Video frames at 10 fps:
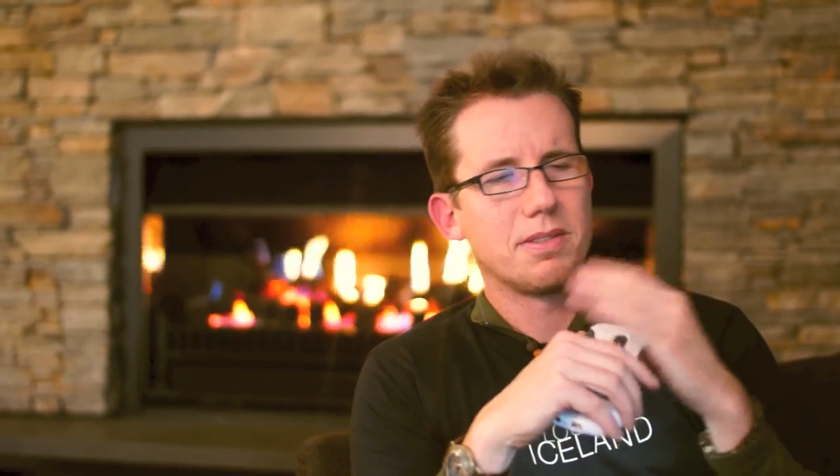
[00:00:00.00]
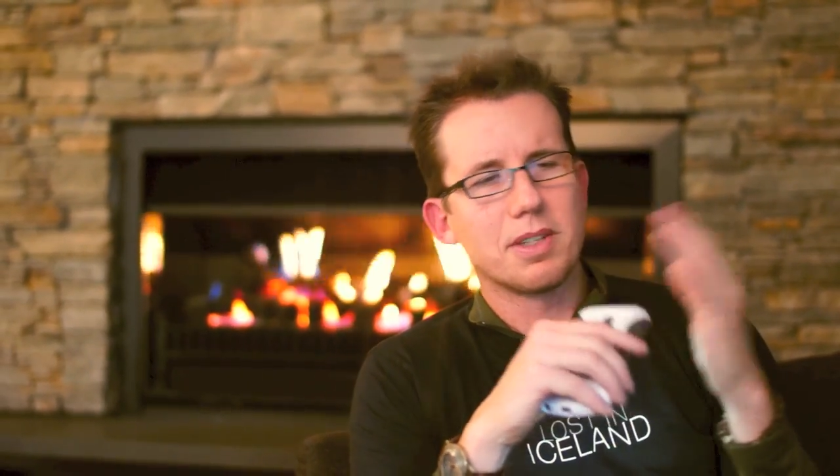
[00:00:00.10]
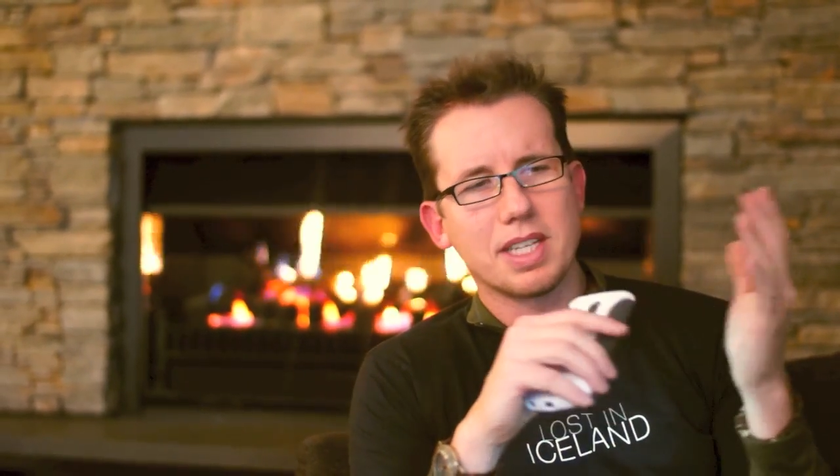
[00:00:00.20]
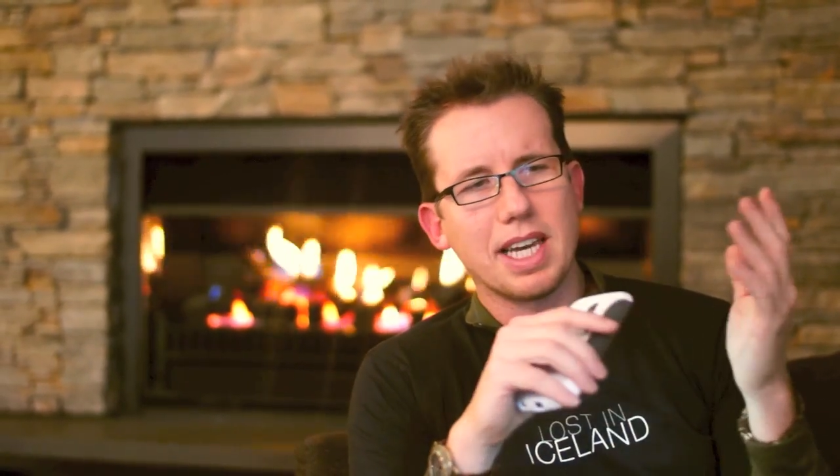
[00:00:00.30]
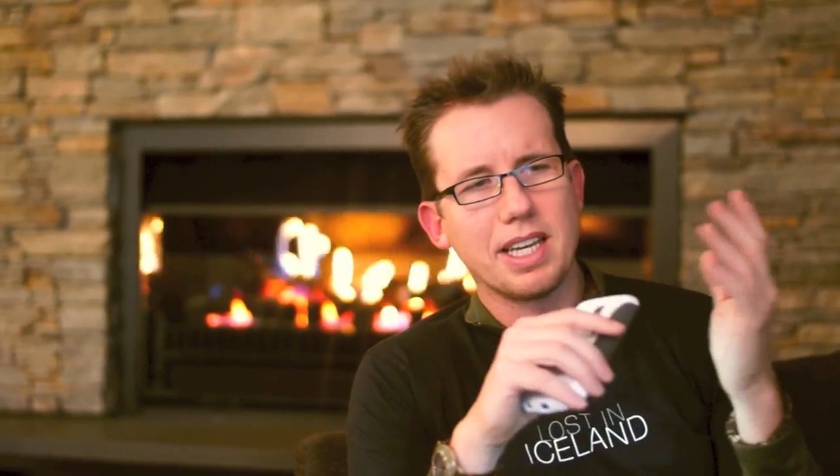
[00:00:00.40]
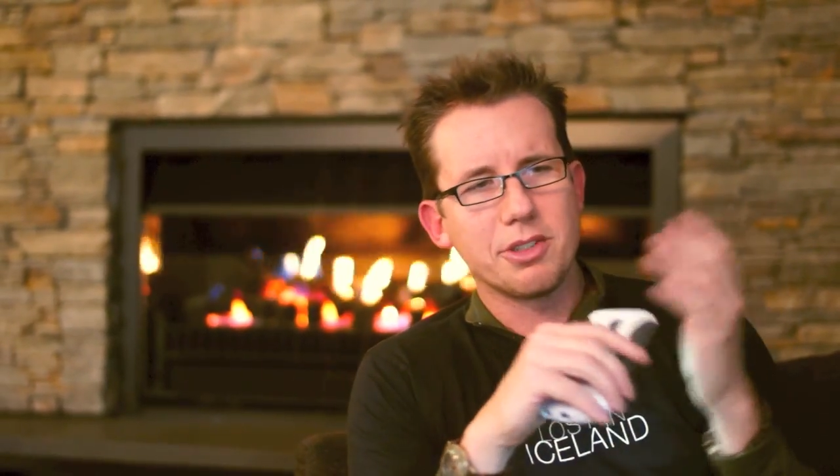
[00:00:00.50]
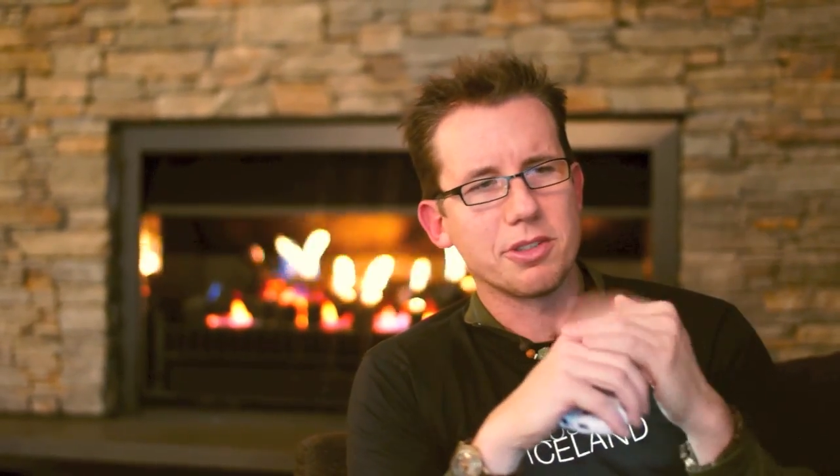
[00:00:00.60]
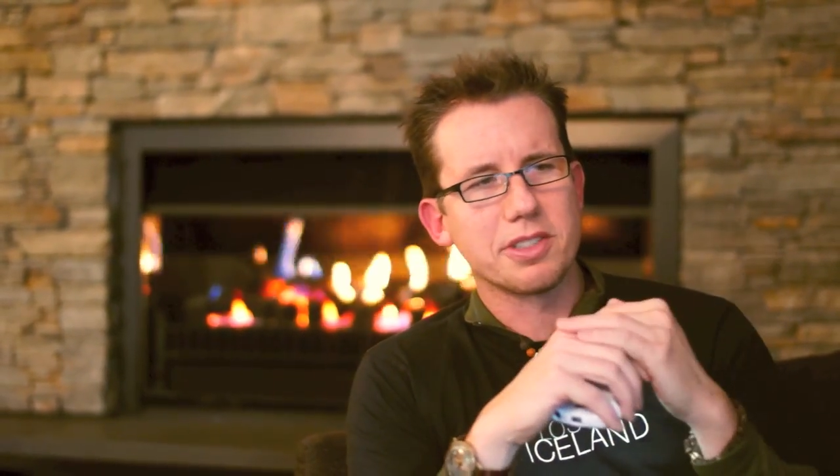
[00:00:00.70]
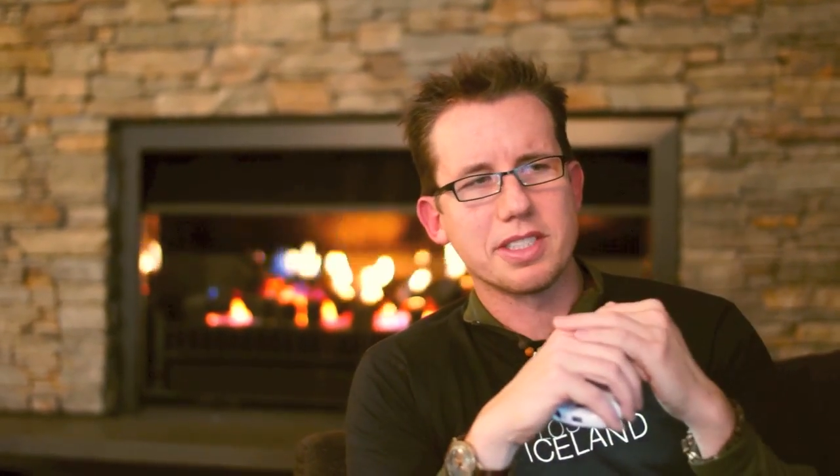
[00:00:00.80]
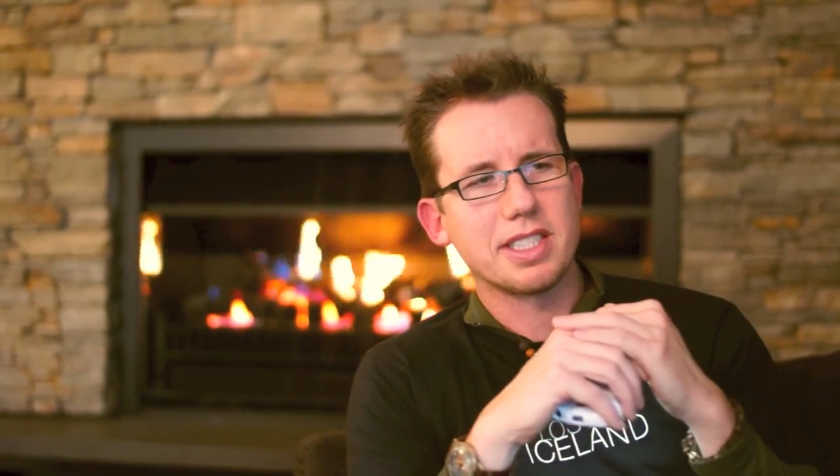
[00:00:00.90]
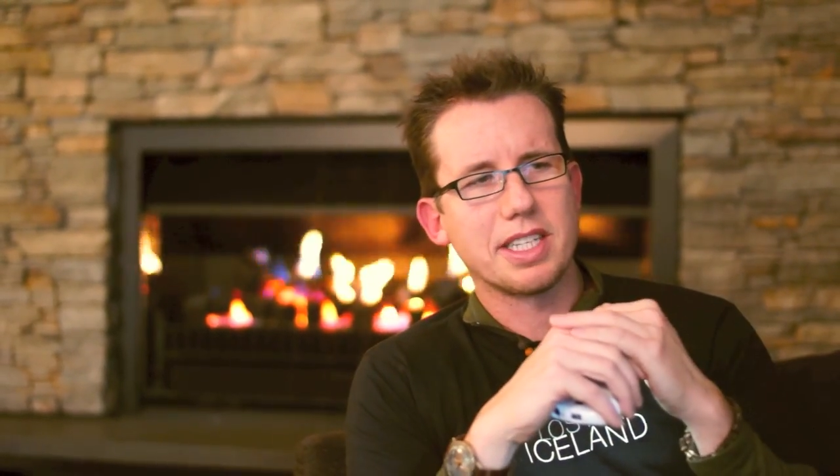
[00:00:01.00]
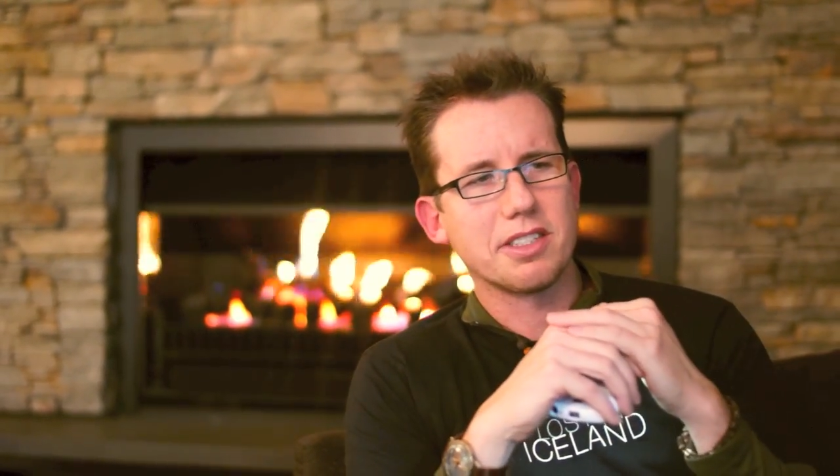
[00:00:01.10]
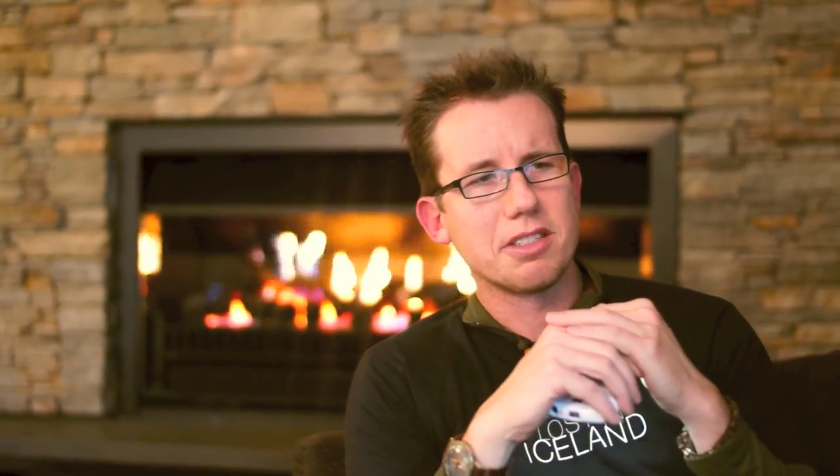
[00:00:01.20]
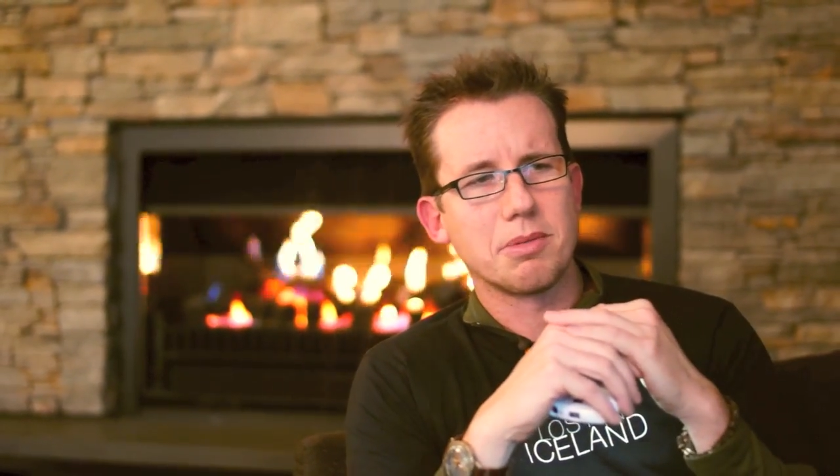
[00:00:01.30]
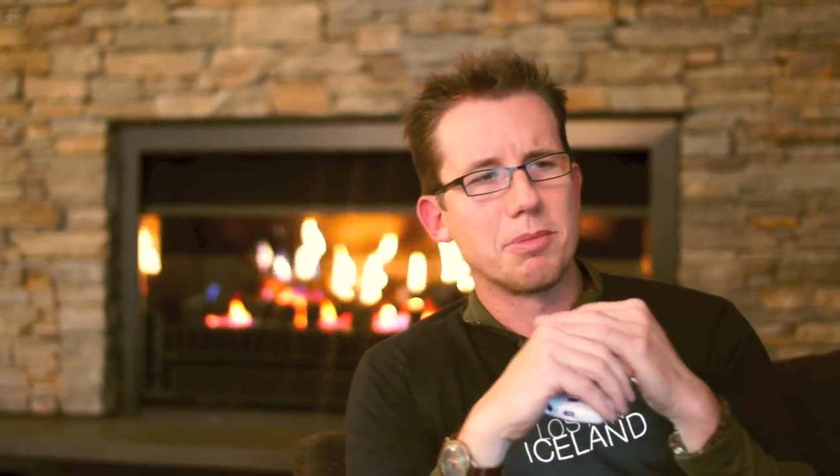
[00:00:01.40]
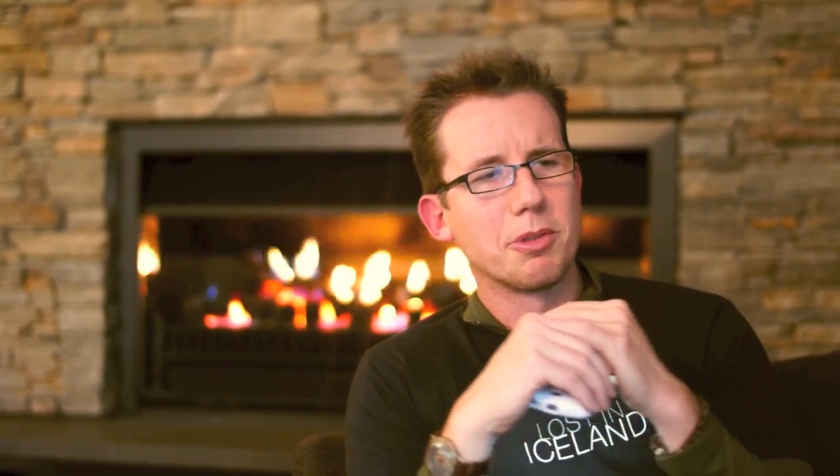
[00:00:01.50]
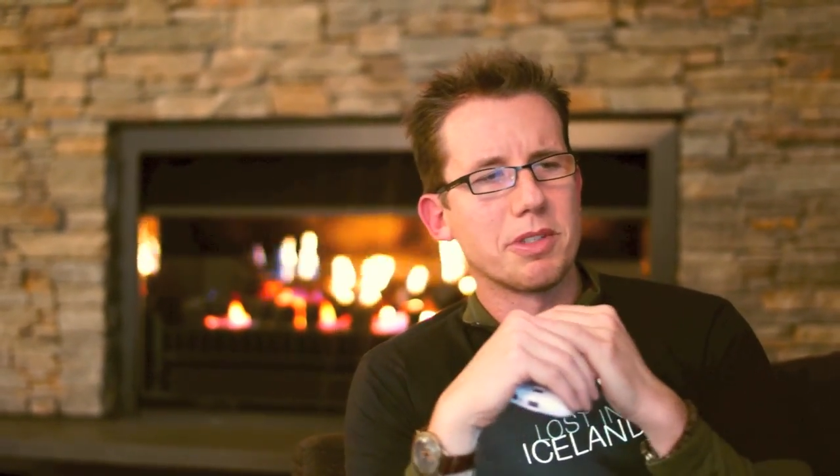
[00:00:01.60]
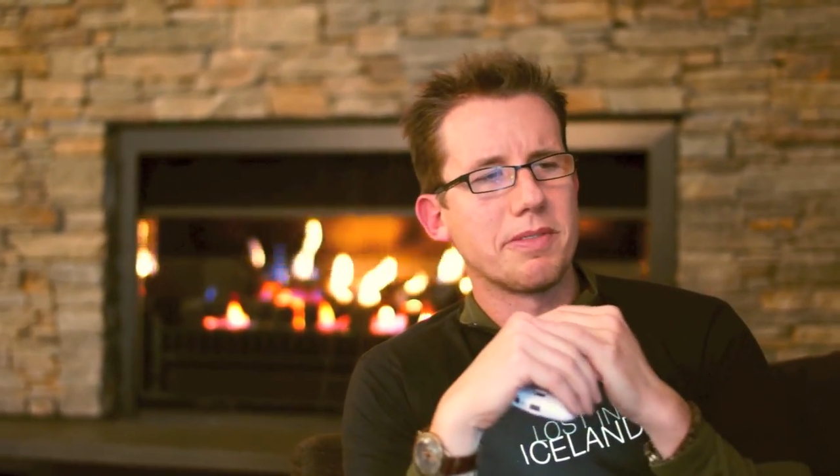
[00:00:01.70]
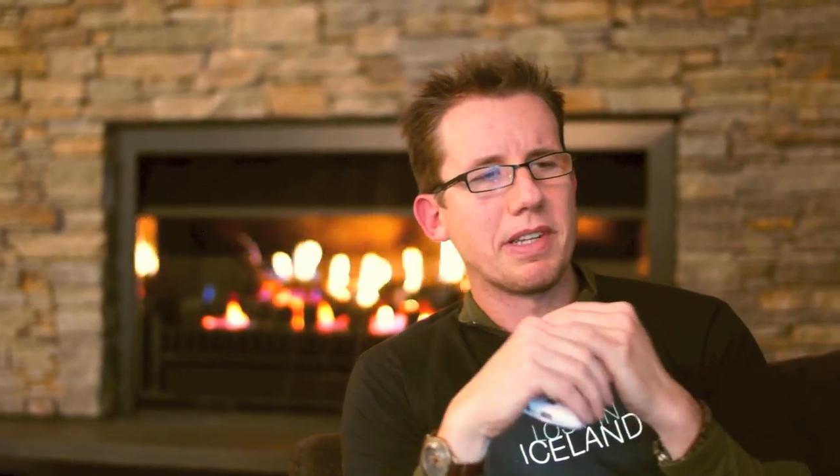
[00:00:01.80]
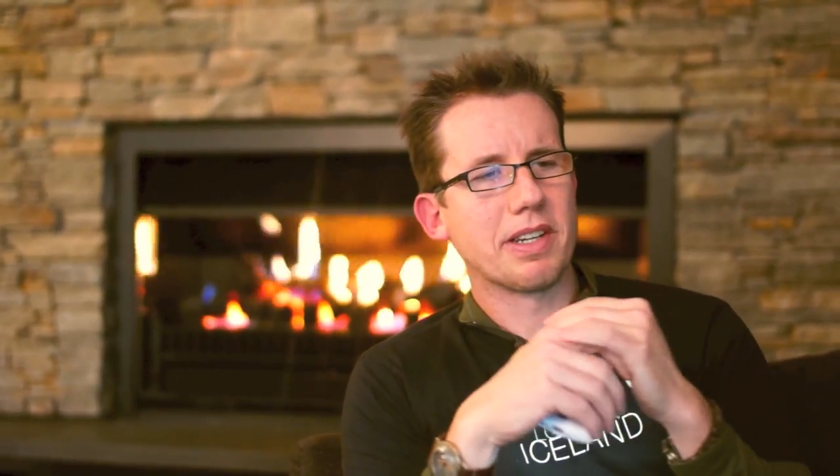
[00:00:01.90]
Occasional successes, but
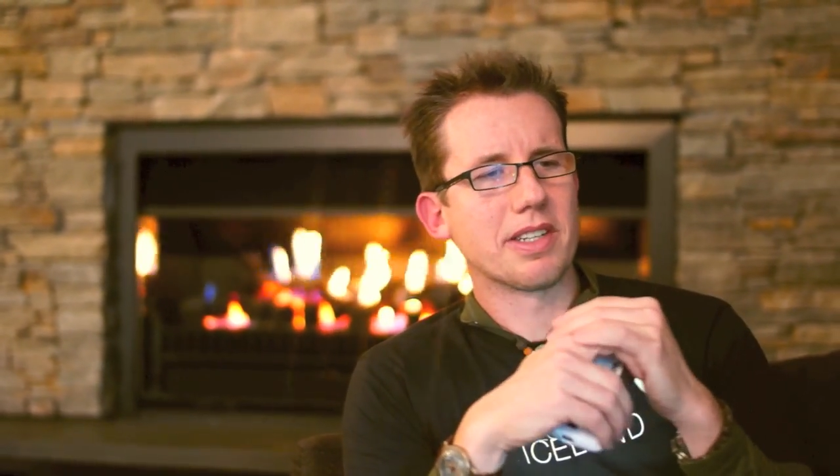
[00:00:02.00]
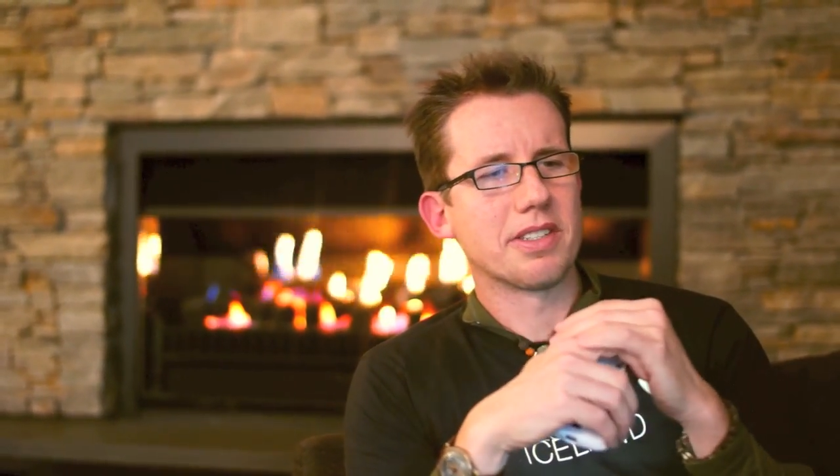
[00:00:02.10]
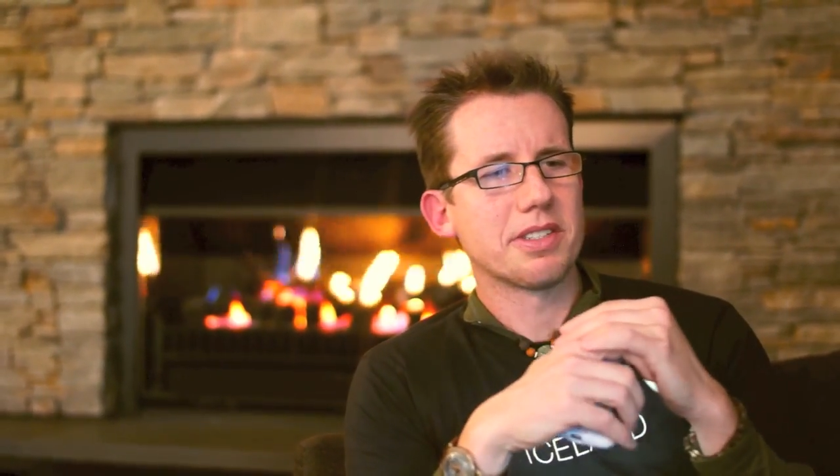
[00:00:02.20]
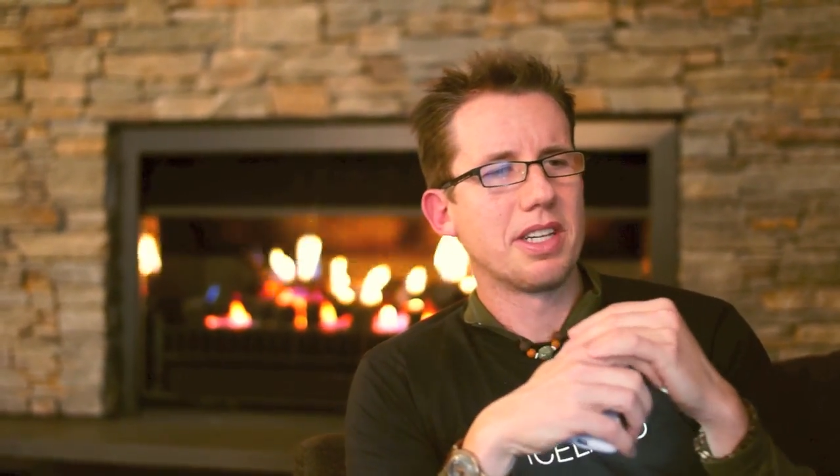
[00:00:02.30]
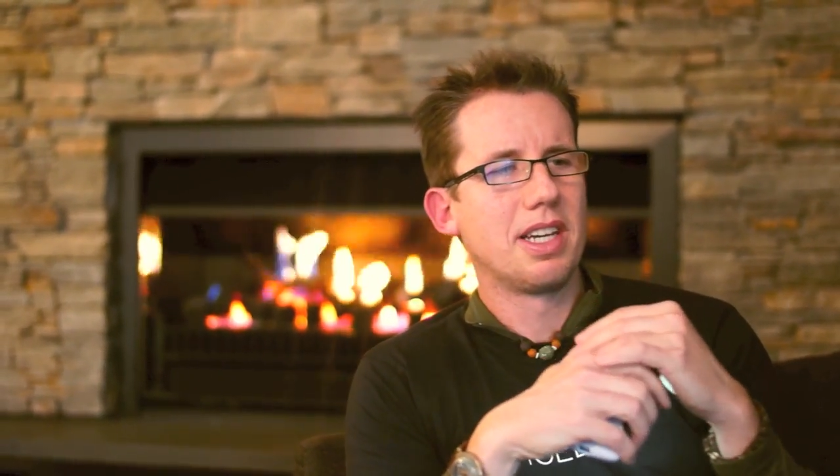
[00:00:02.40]
mostly failures.